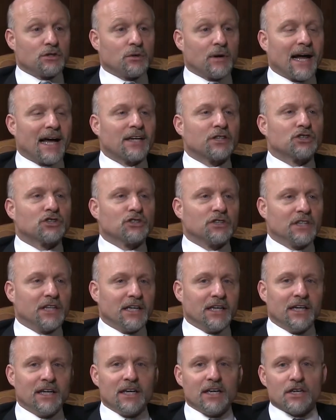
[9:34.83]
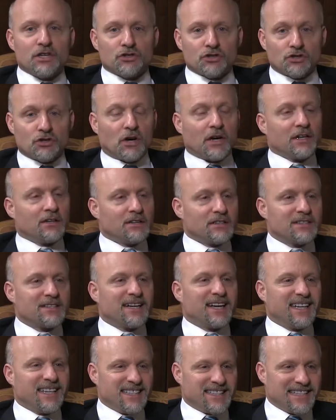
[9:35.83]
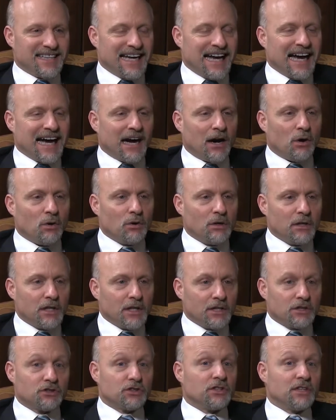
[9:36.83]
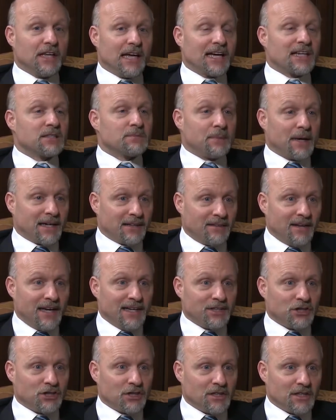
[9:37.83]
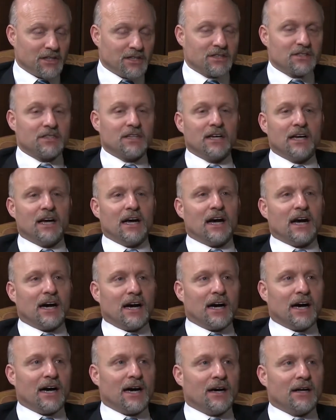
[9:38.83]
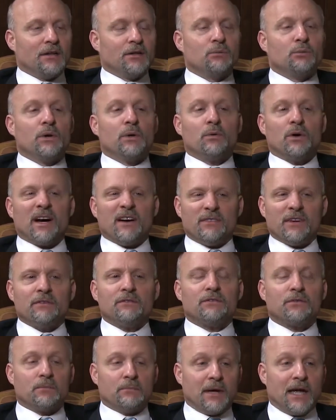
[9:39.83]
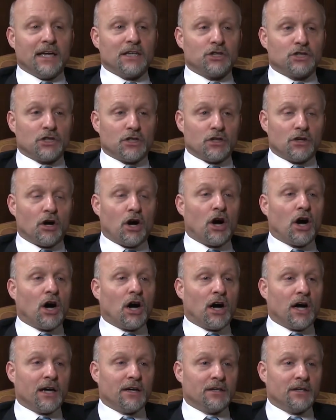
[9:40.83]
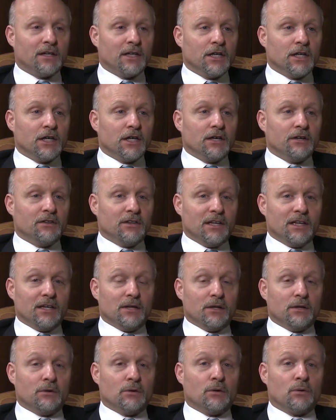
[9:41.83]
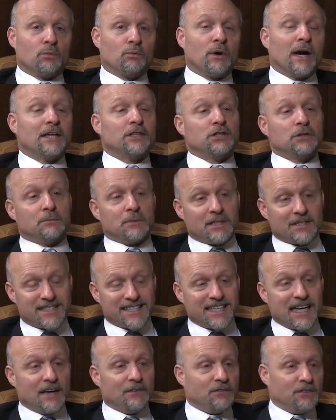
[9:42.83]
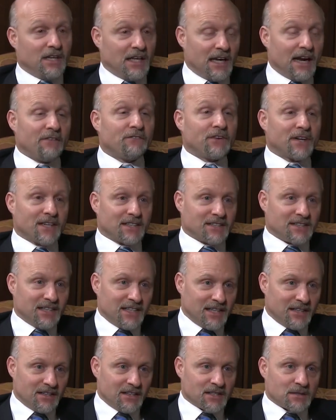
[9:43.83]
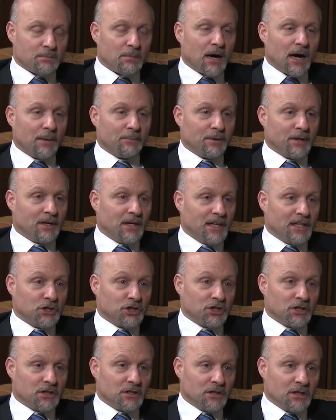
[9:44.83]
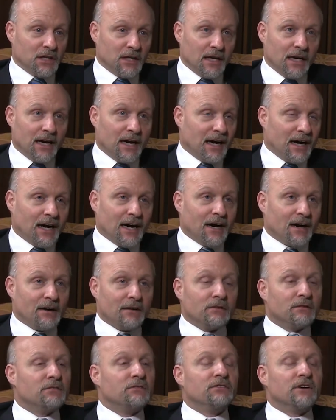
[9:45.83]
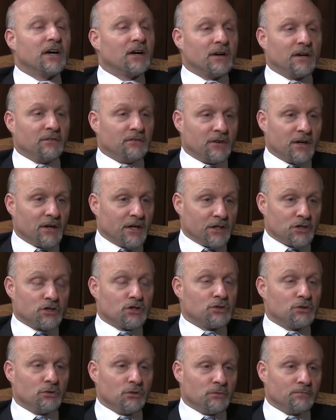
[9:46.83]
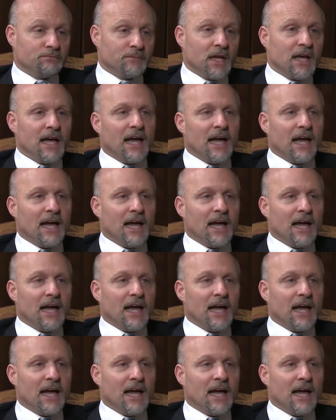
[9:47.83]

They're actually starting the studies now. So the expectation is uh, we will have information on the regimen safety and efficacy in this population uh, very, very soon.